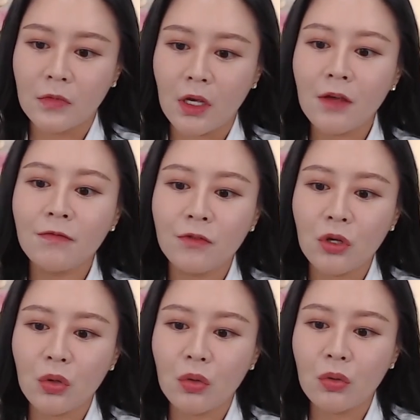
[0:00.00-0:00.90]
if
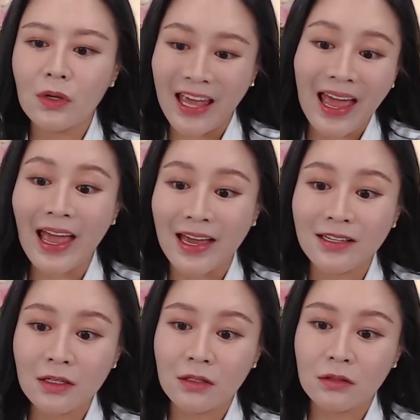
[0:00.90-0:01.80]
you
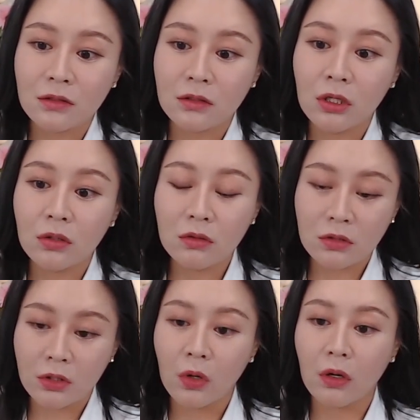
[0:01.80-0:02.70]
can
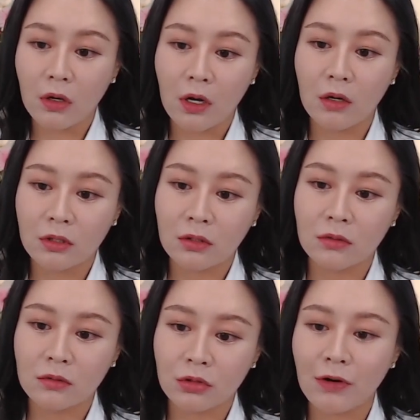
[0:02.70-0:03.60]
use your
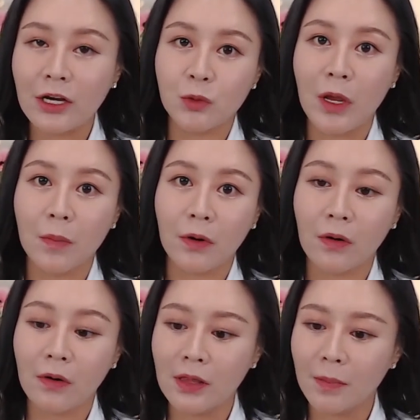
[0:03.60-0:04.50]
scratch
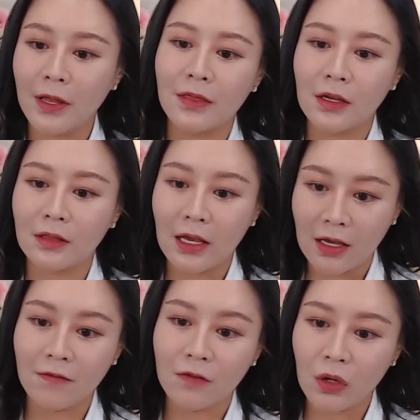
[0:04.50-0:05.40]
paper and the pen they
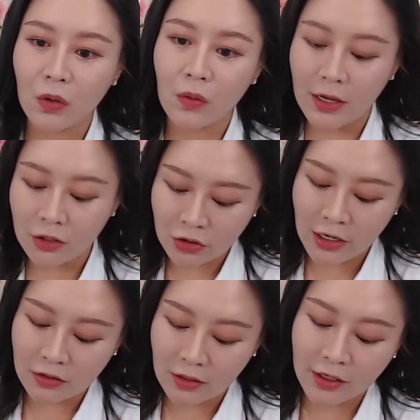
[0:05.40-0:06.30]
give you and
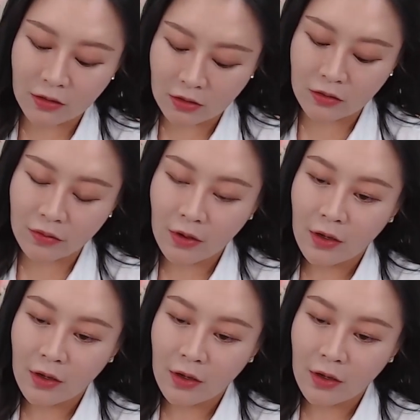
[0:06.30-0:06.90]
try to